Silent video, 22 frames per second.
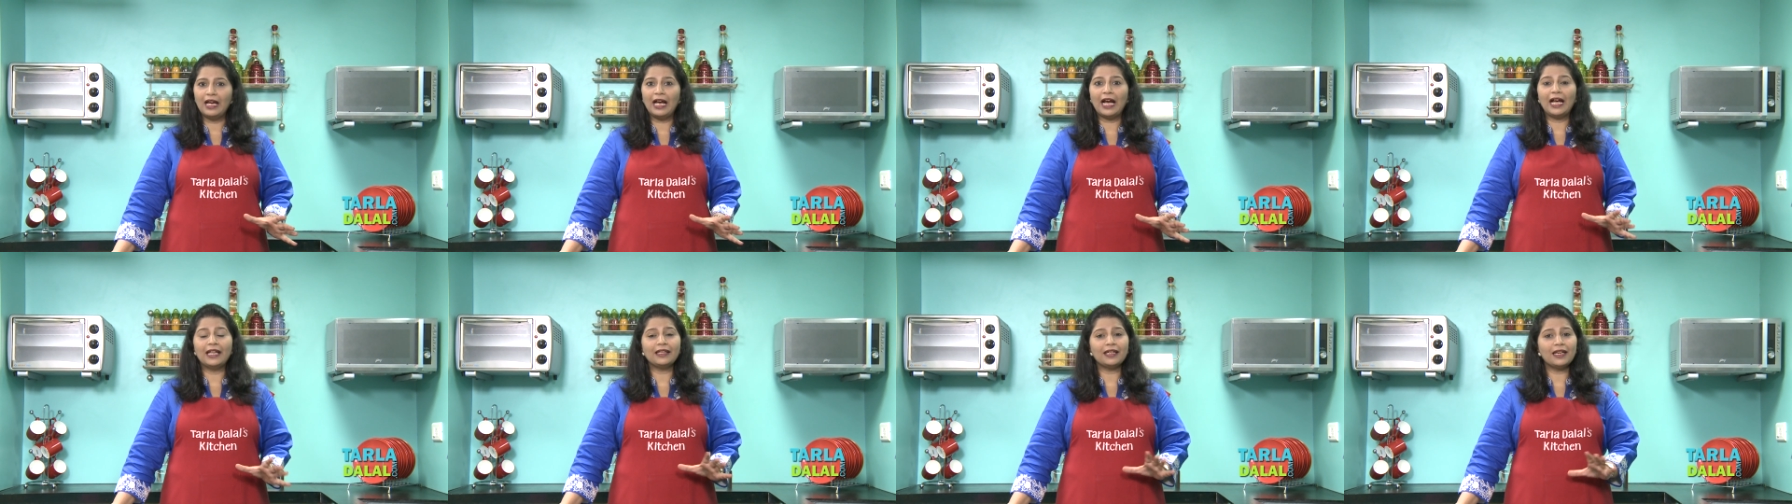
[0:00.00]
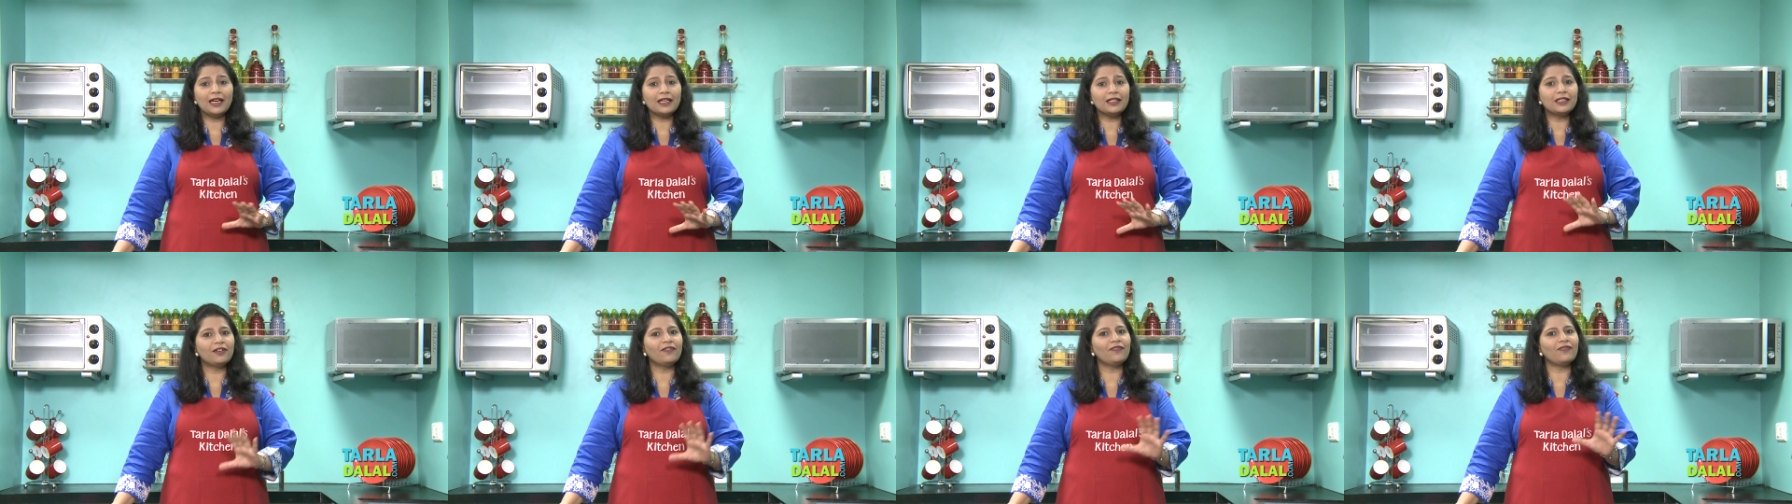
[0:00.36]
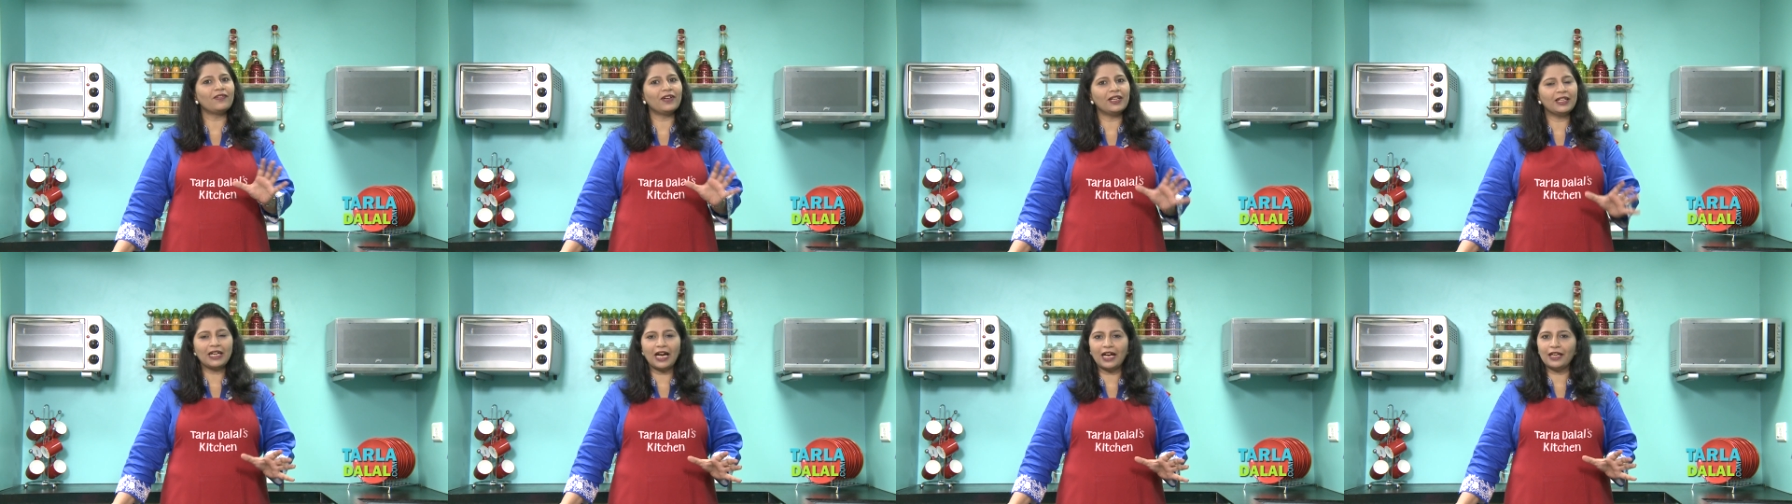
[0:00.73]
and there are
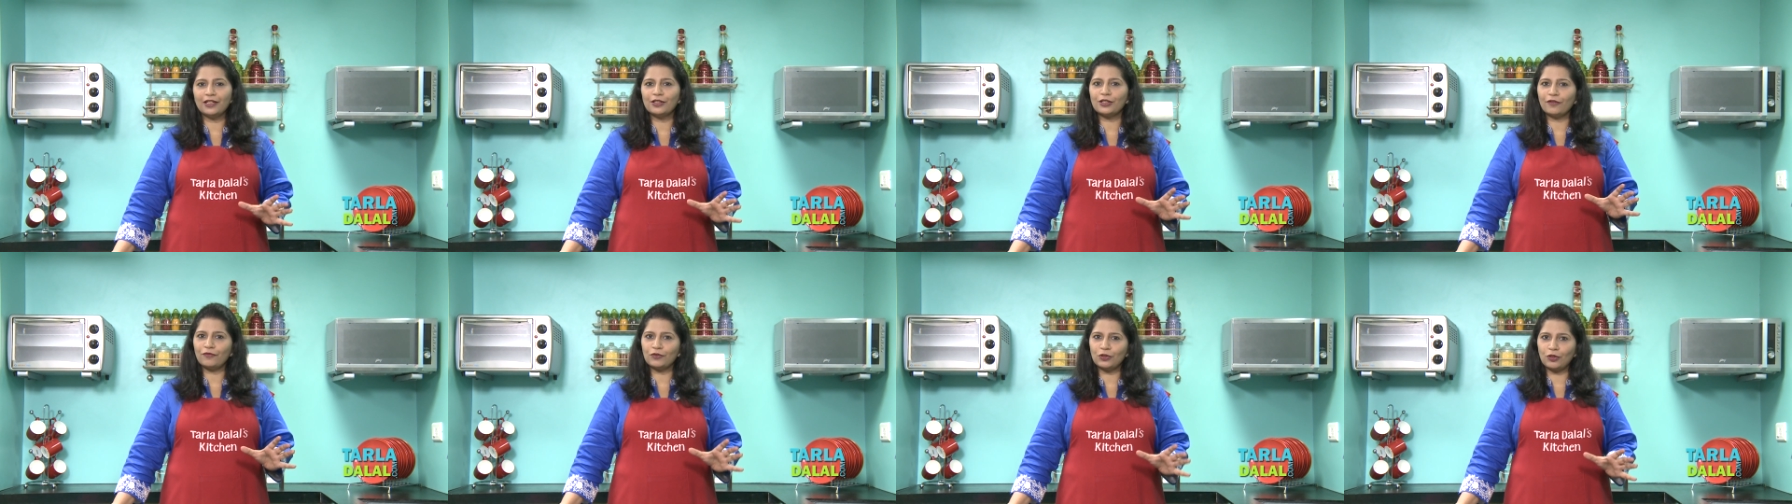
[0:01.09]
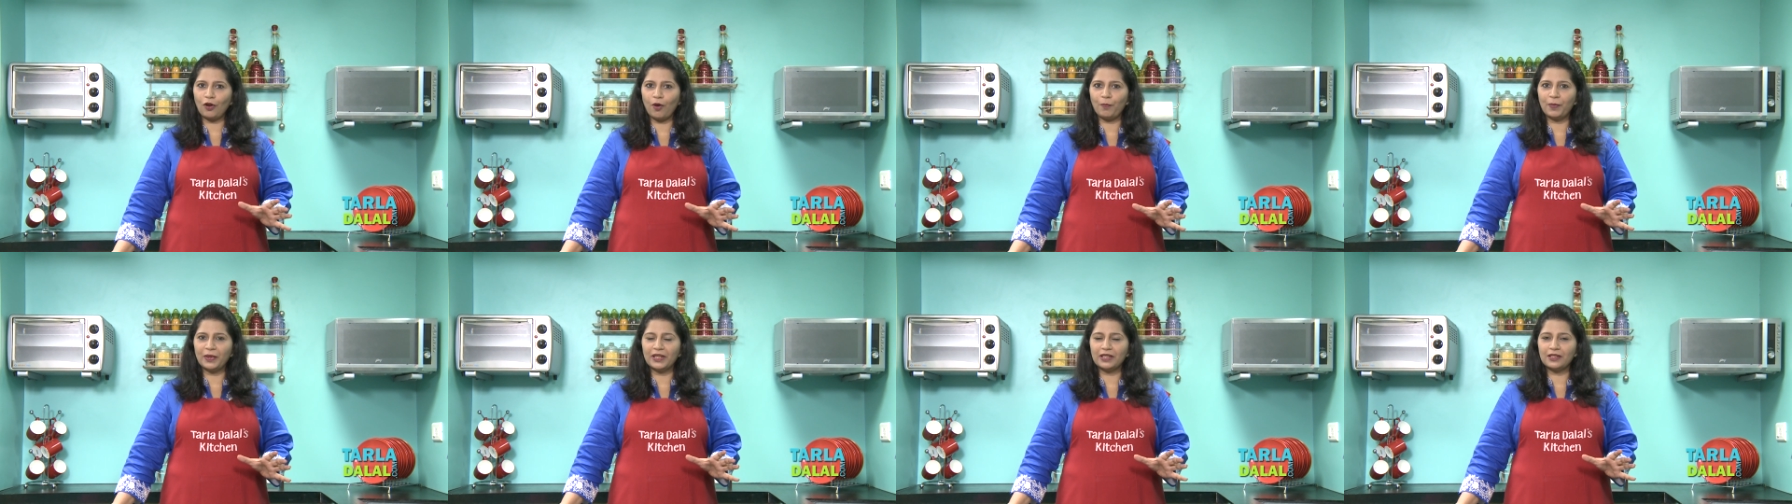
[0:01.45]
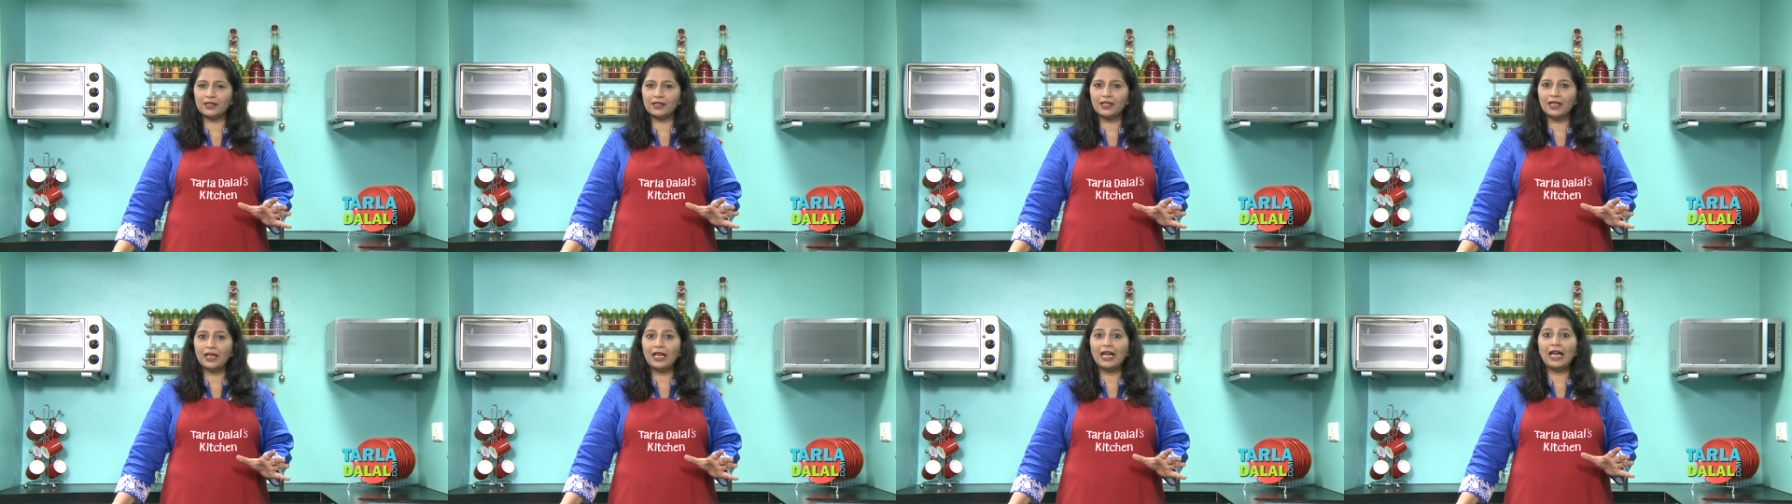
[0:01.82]
different kinds of toppings.